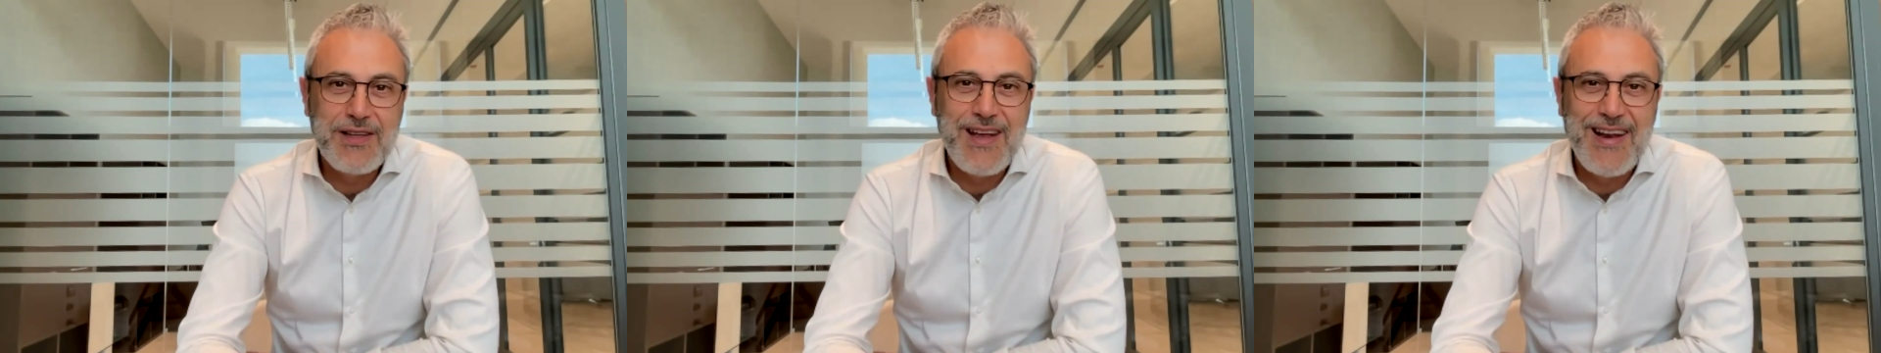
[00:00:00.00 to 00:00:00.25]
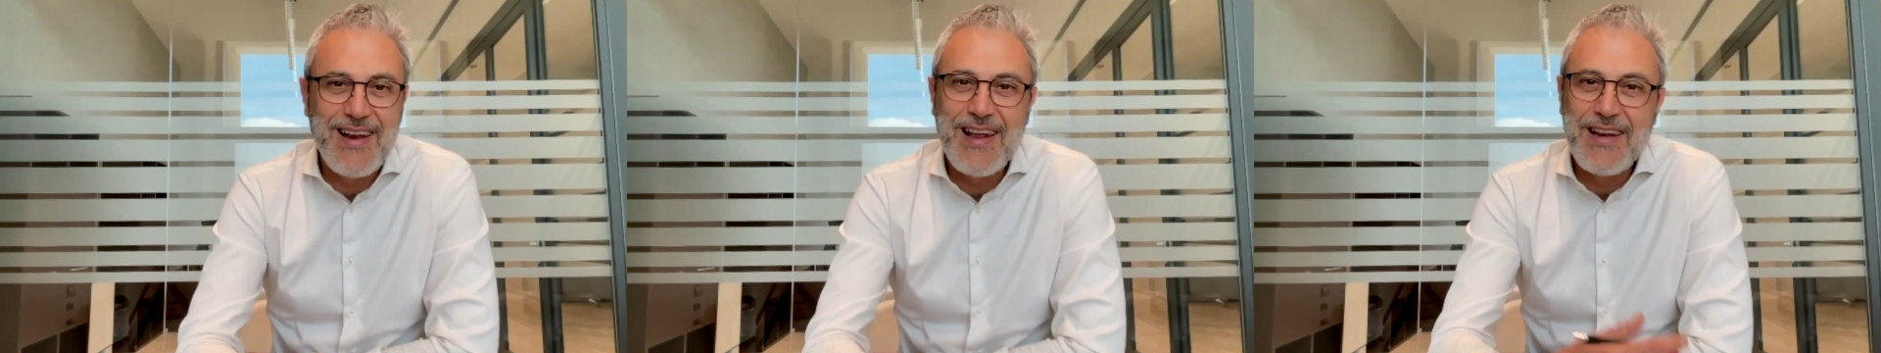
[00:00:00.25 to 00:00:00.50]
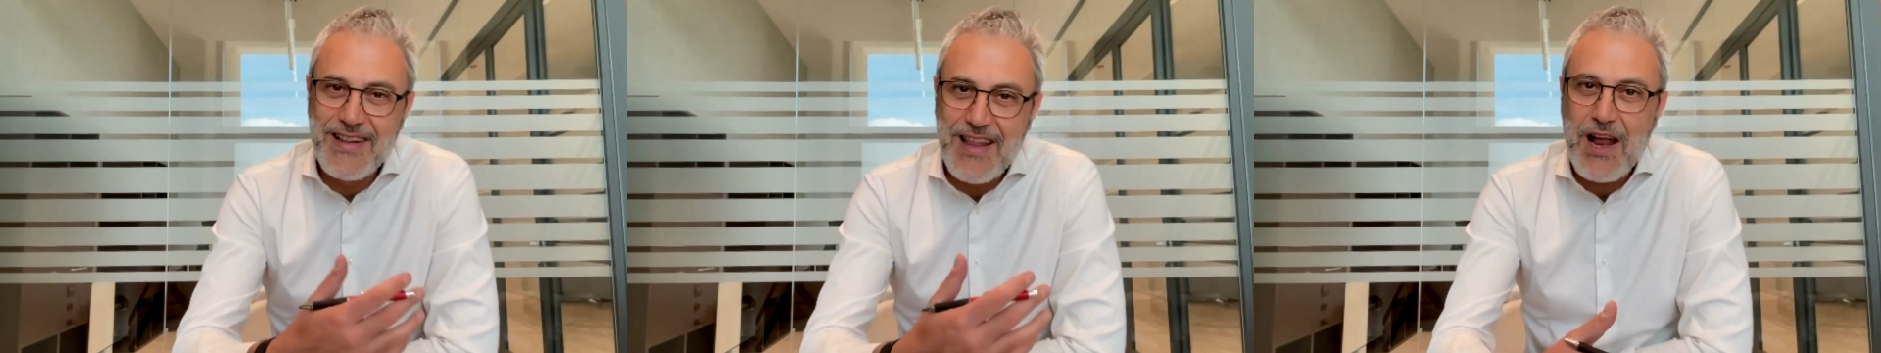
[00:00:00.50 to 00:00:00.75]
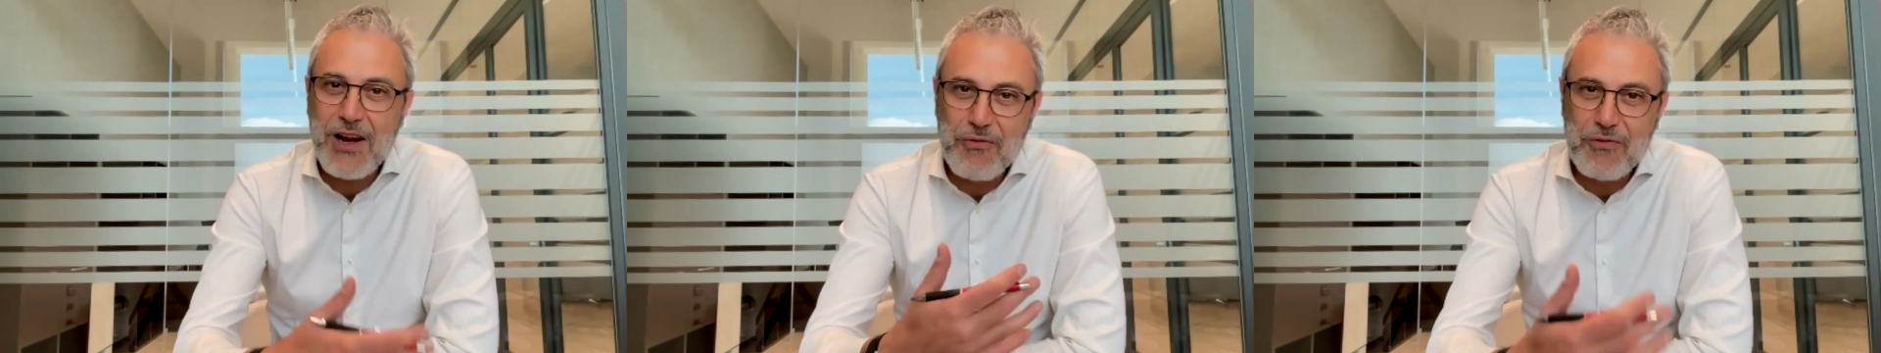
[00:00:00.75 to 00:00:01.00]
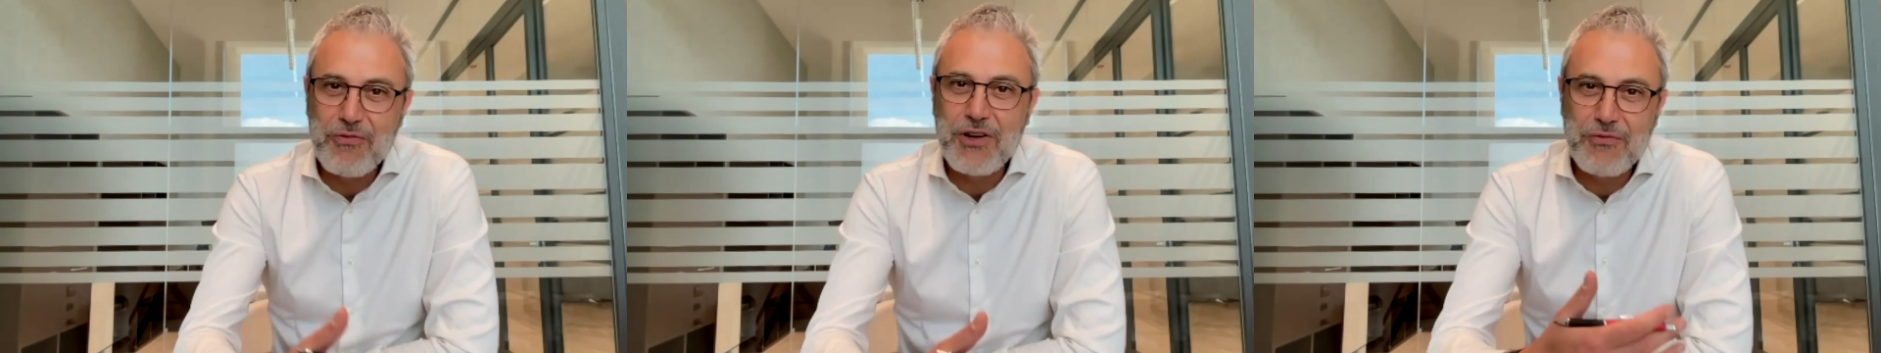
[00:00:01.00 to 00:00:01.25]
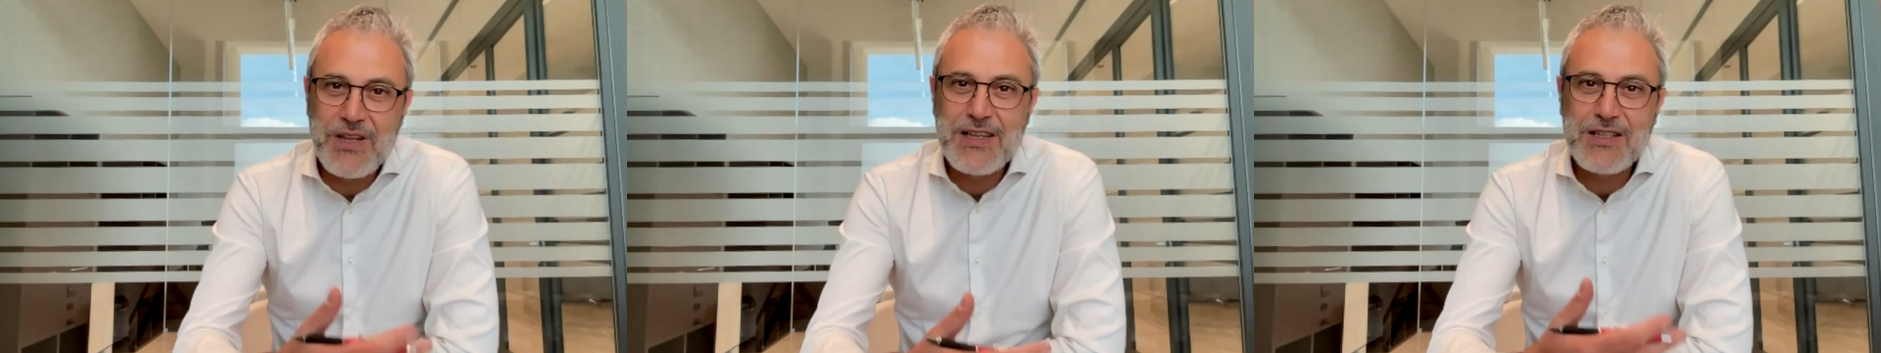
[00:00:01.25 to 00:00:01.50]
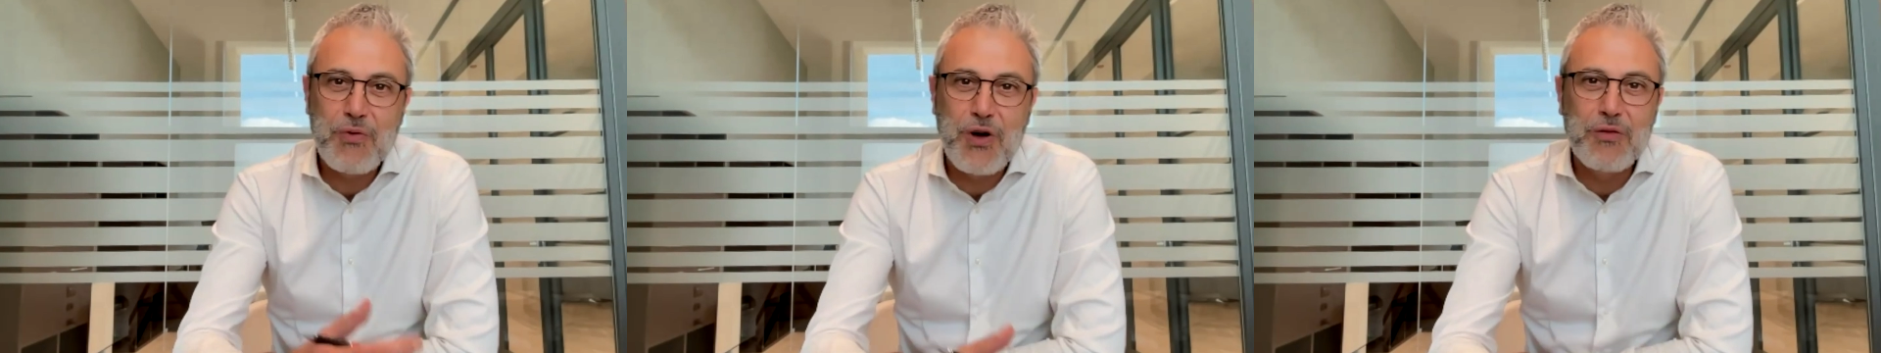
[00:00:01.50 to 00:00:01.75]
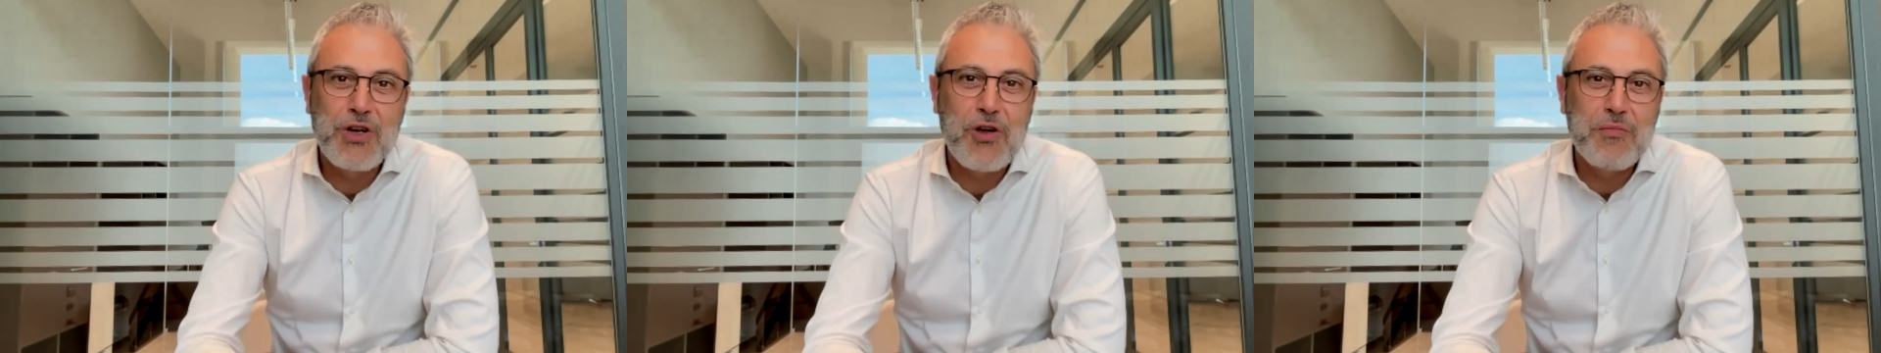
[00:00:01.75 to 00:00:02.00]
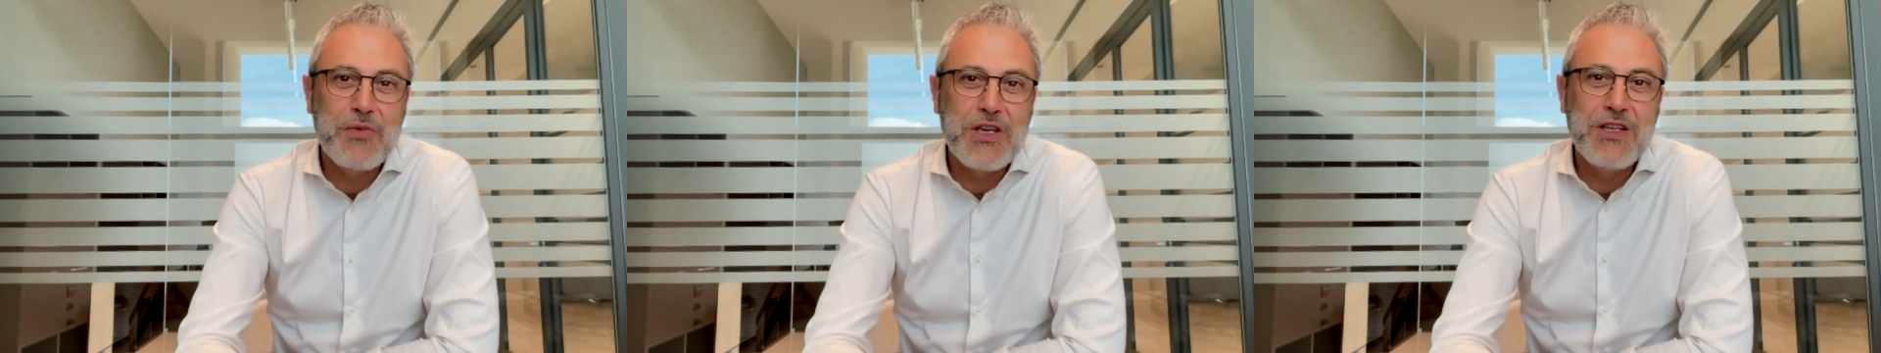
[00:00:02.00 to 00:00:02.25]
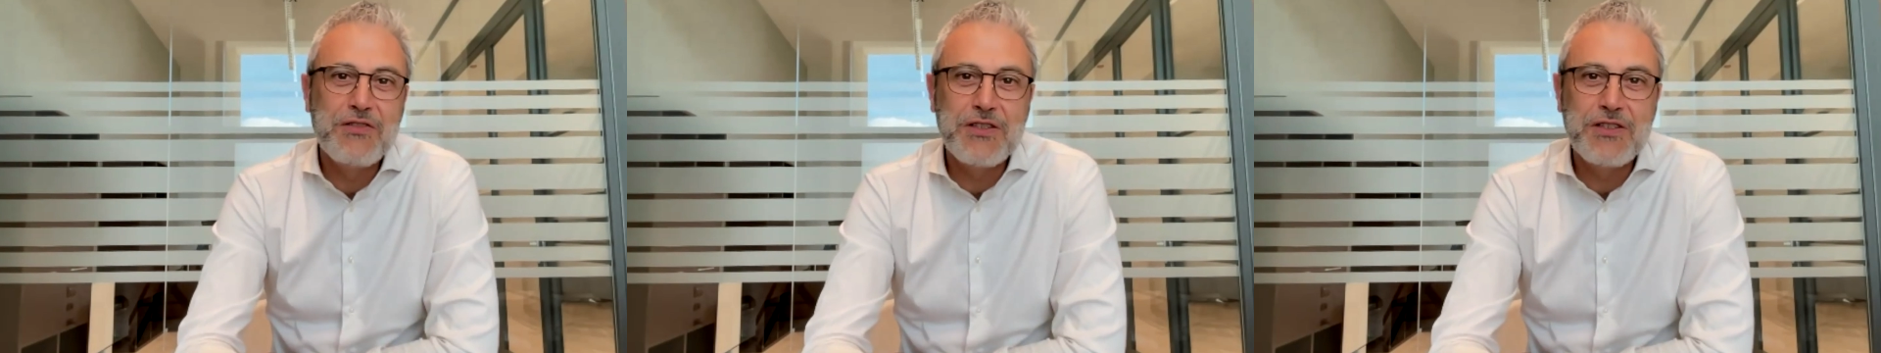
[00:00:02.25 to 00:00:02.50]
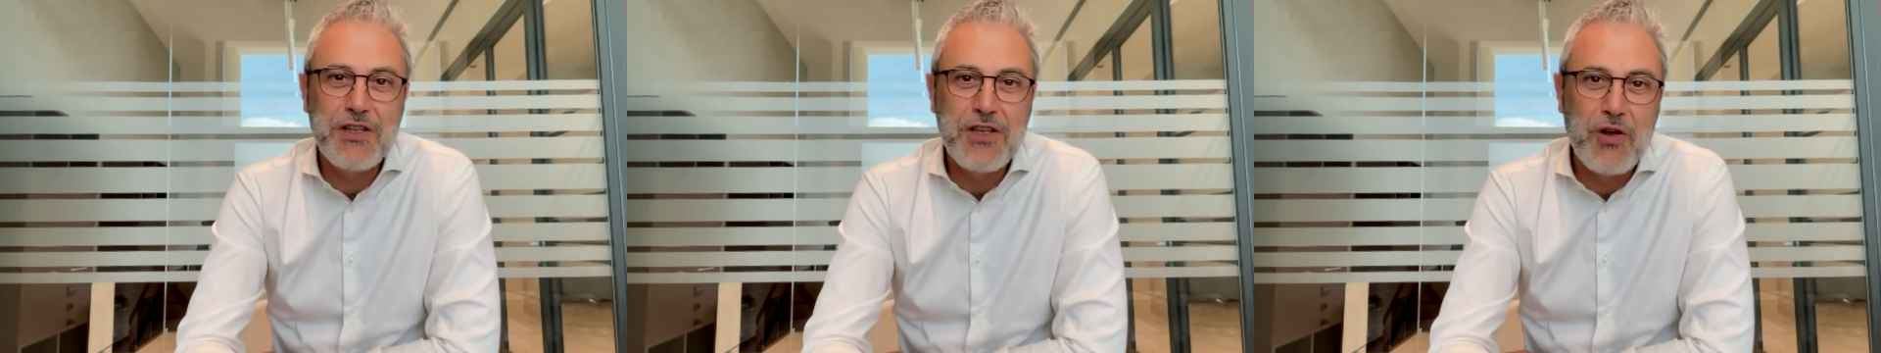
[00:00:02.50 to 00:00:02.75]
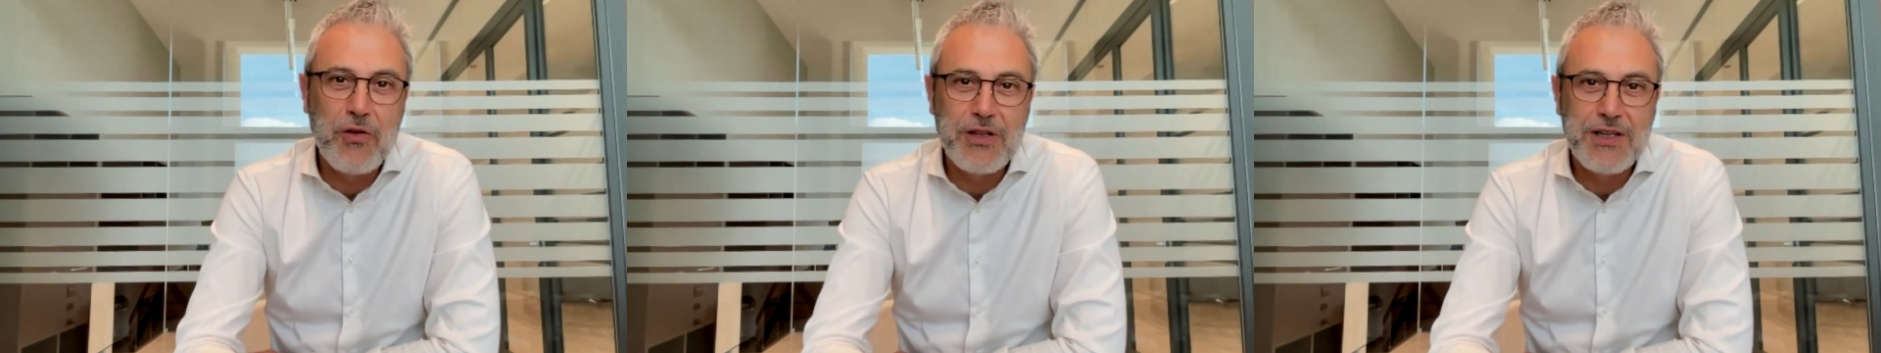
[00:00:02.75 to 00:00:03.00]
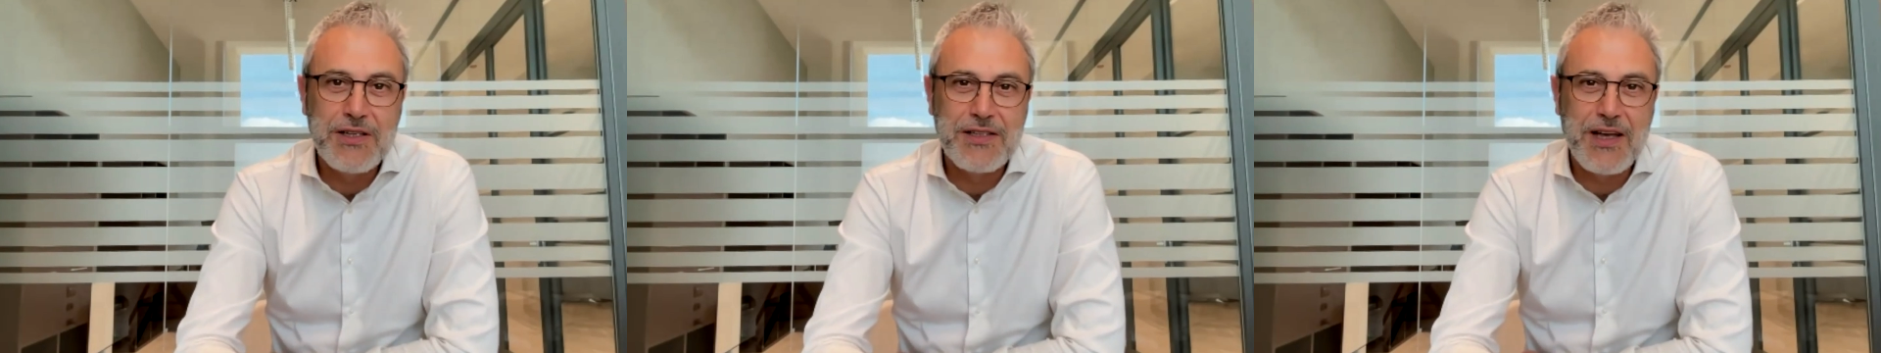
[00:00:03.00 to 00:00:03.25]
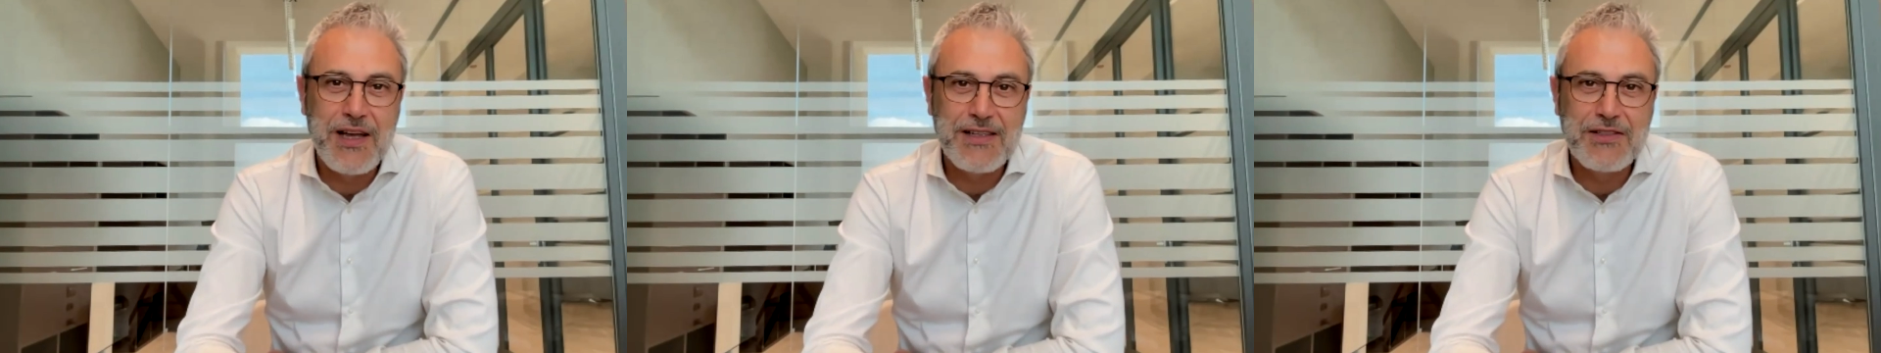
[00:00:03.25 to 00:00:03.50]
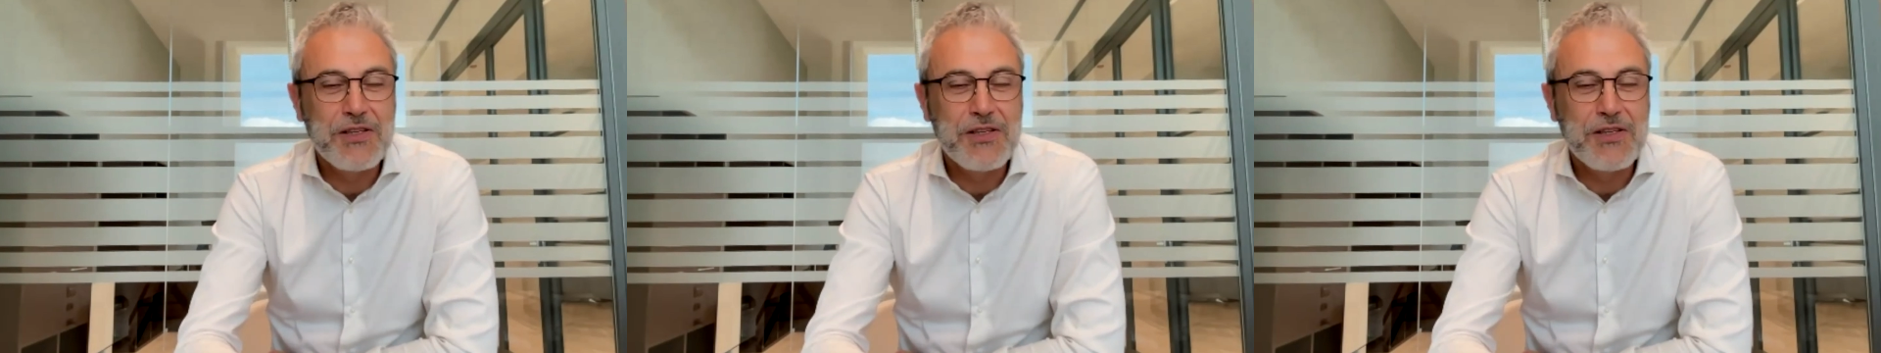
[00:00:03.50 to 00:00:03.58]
and that's what got me interested in all this, I guess.